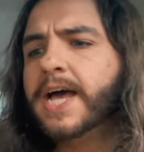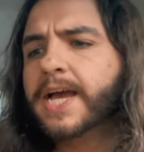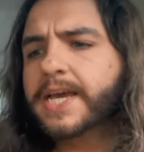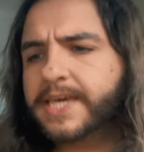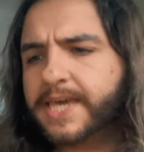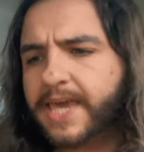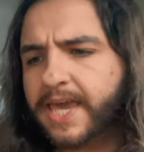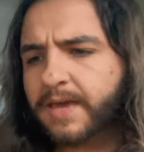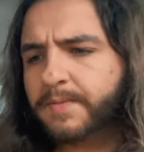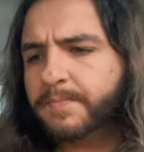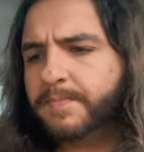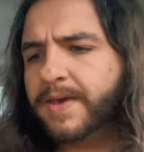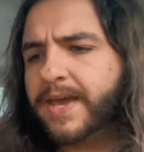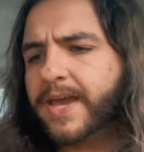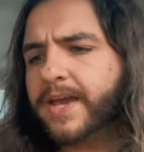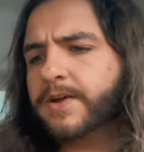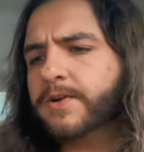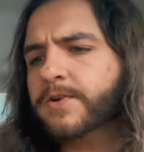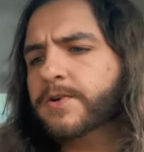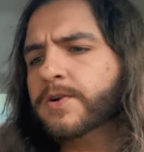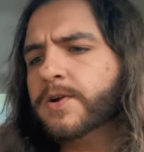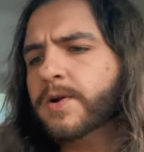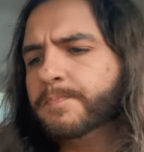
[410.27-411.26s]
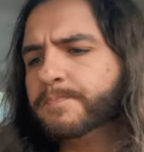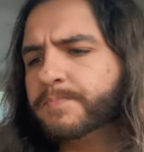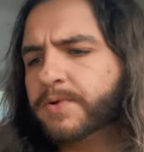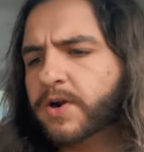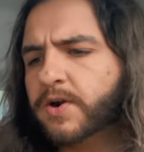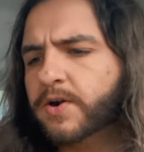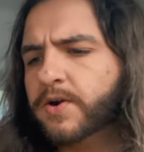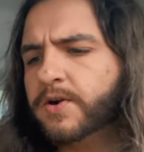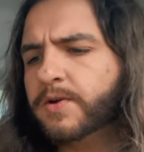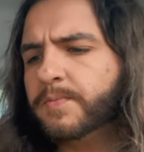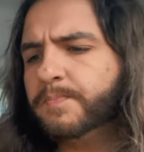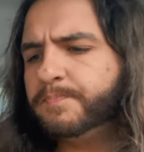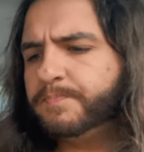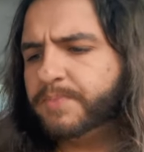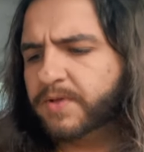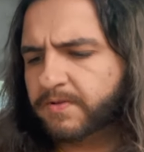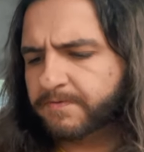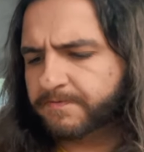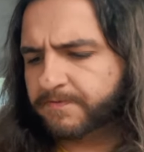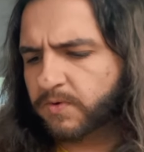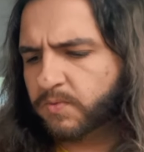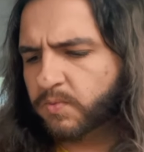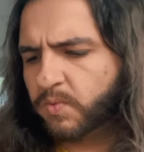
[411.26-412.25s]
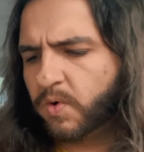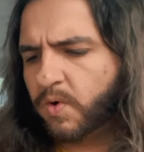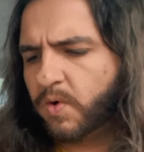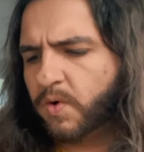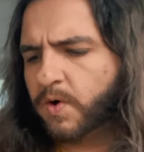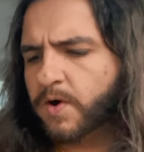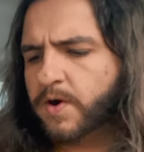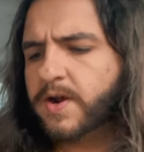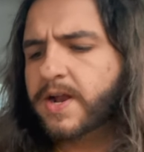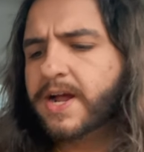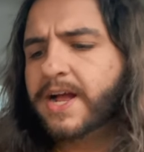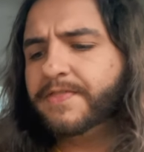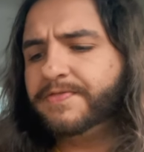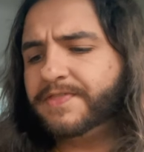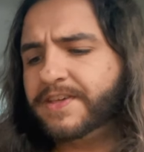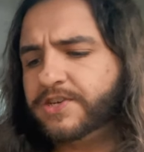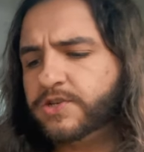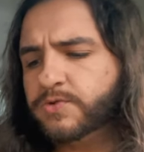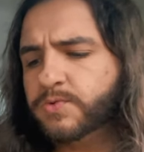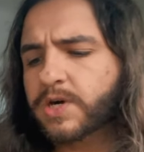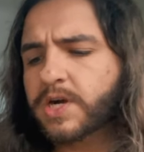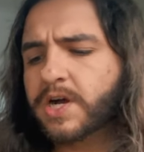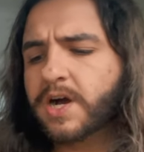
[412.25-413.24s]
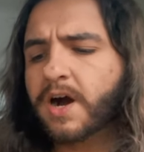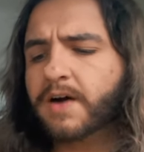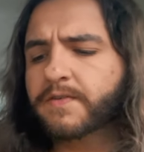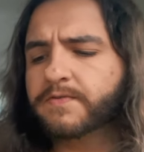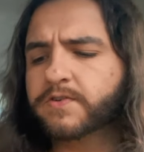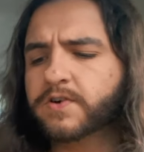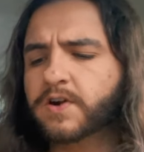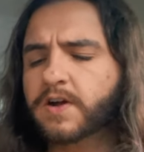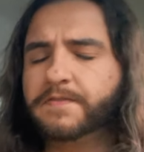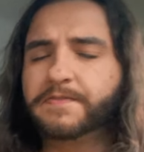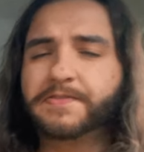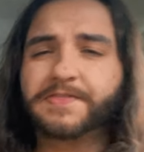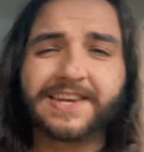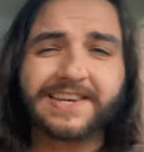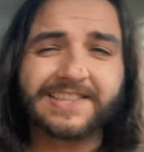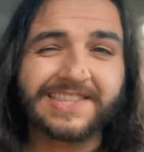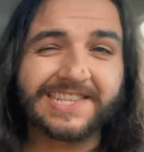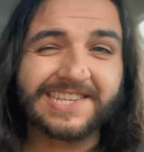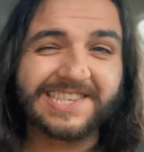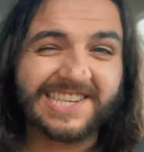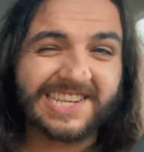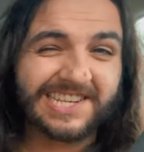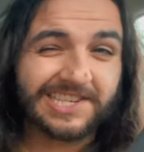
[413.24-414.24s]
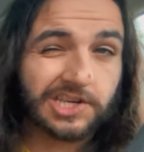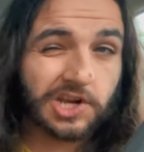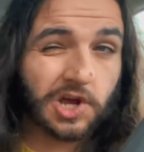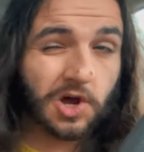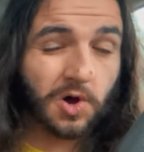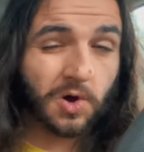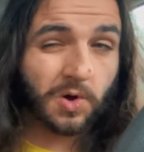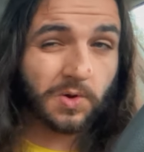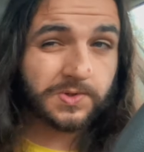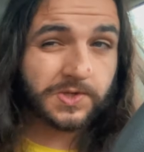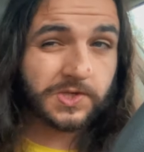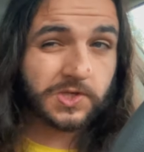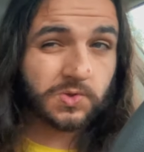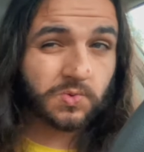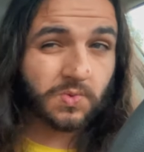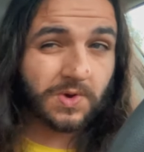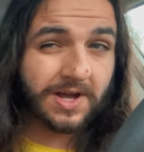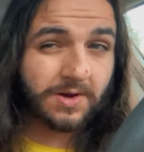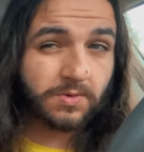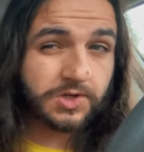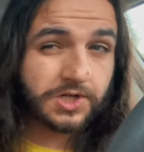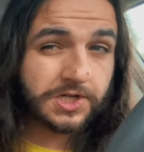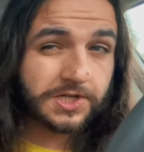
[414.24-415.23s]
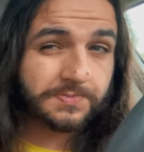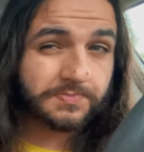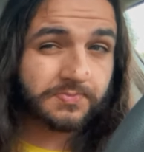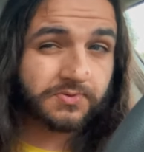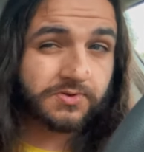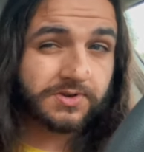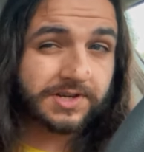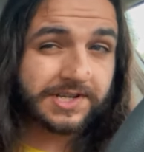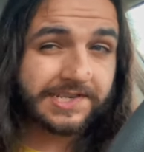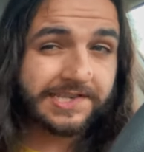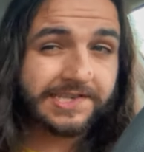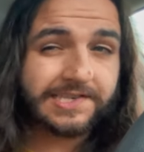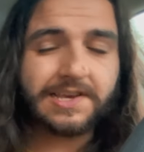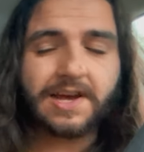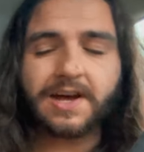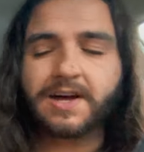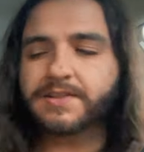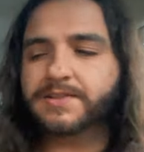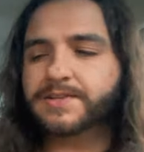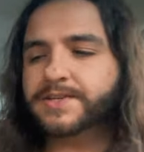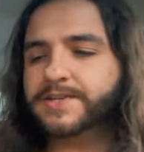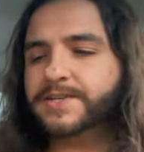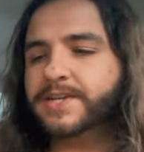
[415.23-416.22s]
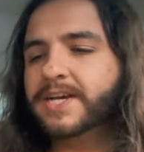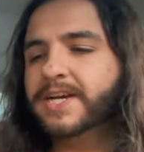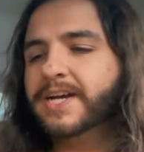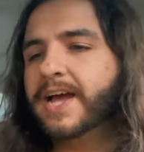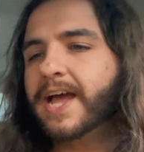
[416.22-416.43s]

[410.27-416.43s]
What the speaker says: Kingmaker, Burn, Built for War. They do a cover of Thin Lizzy's Cold Sweat, which is pretty solid.